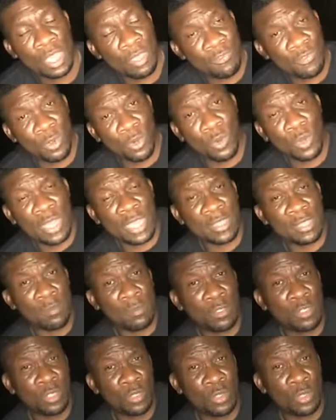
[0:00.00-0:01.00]
If you look at the
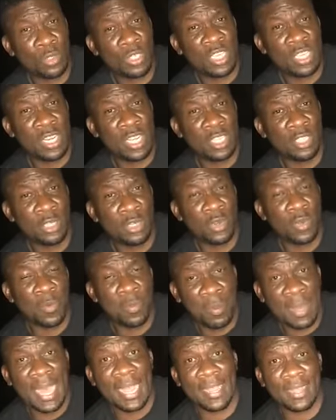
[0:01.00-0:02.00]
Mosotonia
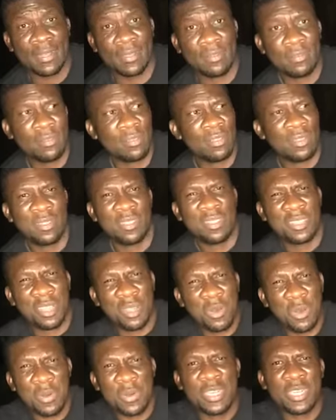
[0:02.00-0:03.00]
National Park,
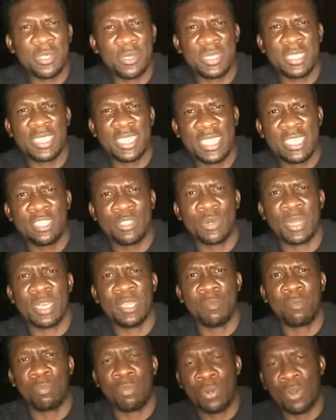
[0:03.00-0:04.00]
the corridor is
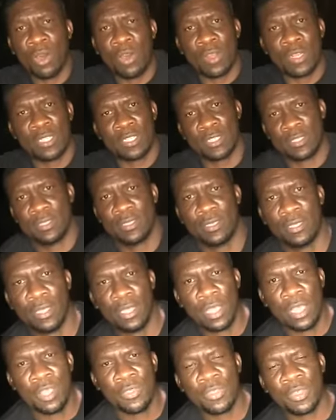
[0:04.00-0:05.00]
literally blocked.
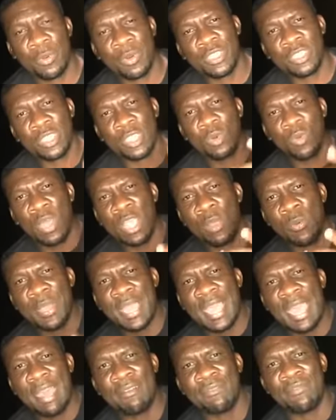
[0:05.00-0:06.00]
The reason why
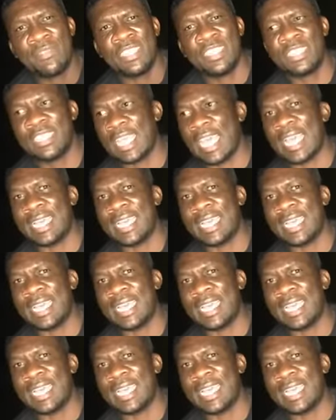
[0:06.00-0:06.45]
we have this